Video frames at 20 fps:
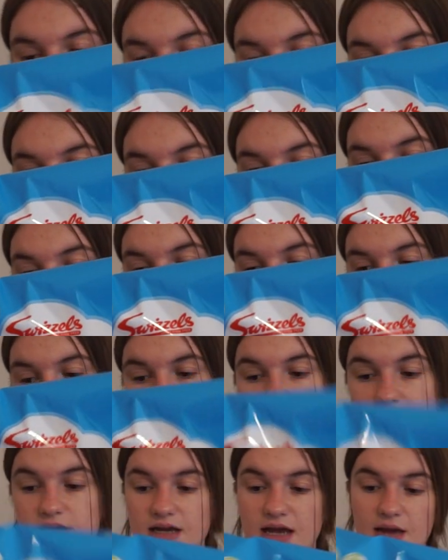These are
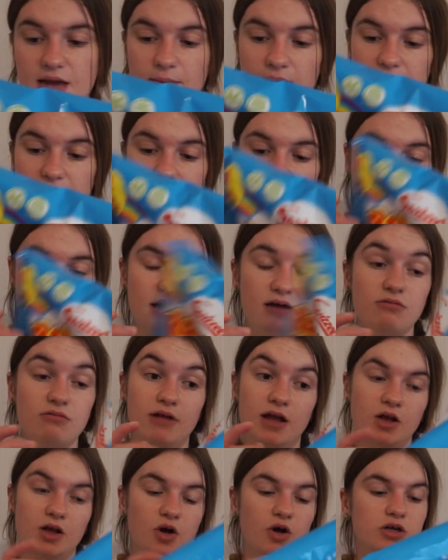in date by year,
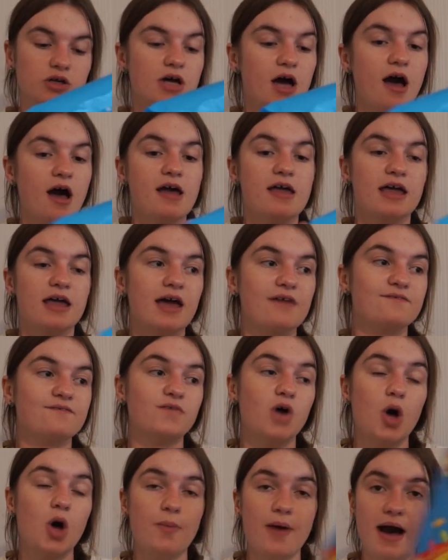really good. You get
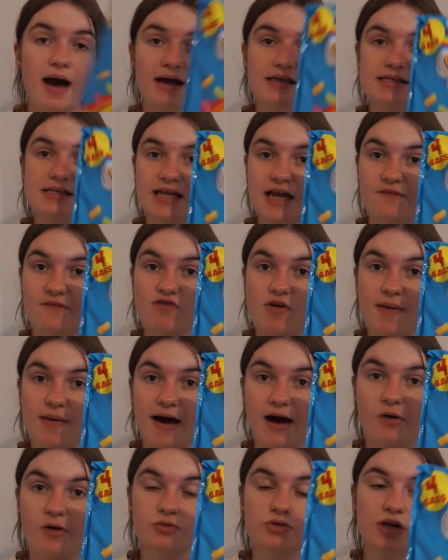4 packs in here for
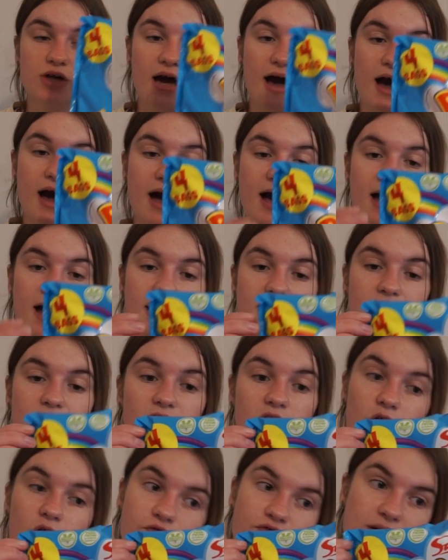£1. I
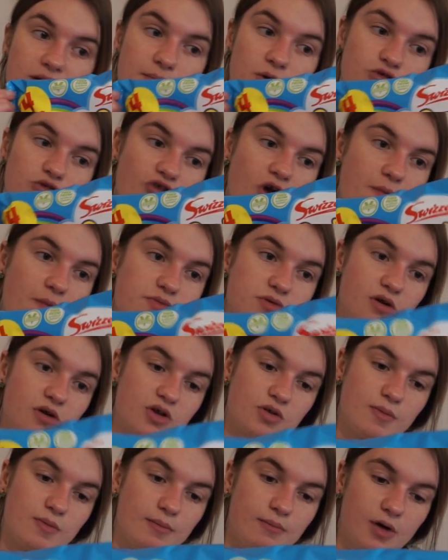love rainbow drops, so
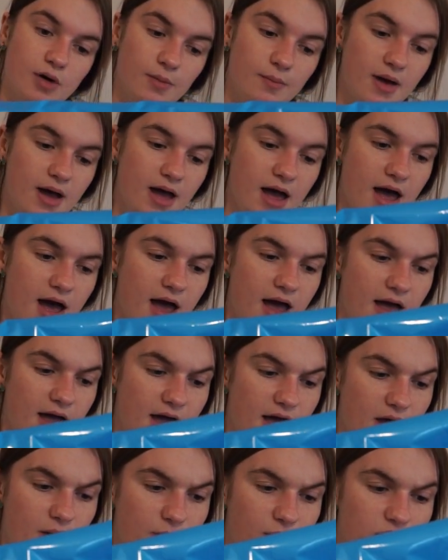does my mum.
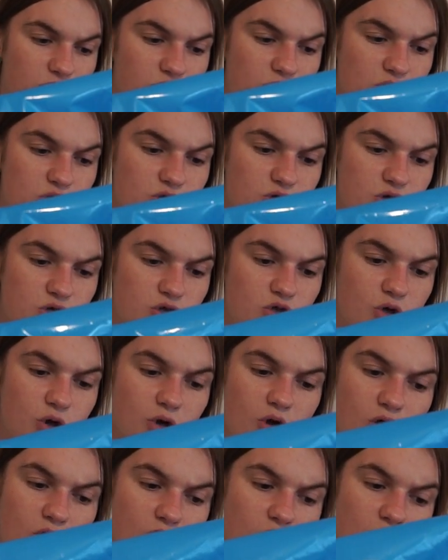They're just
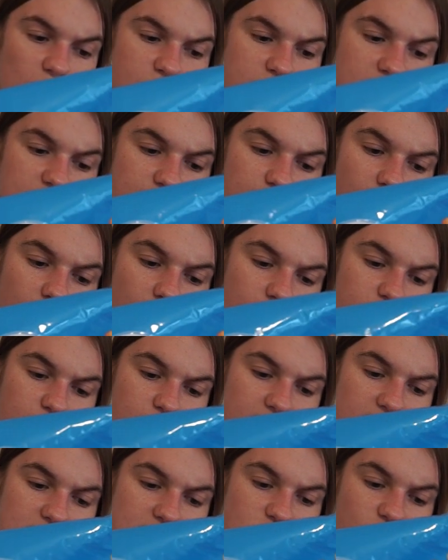sugar-coated puffed
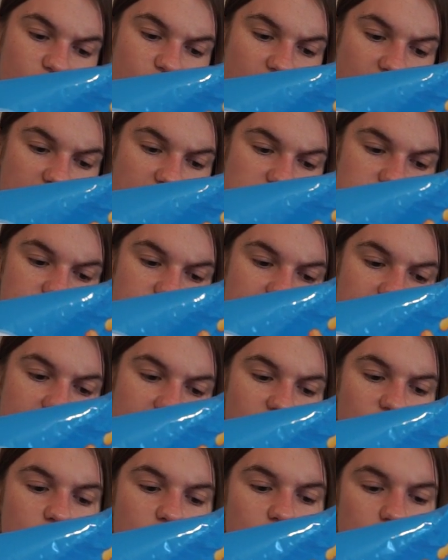maize and rice. They
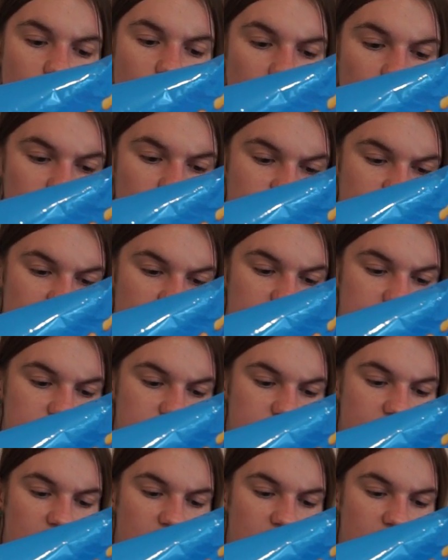are gorgeous.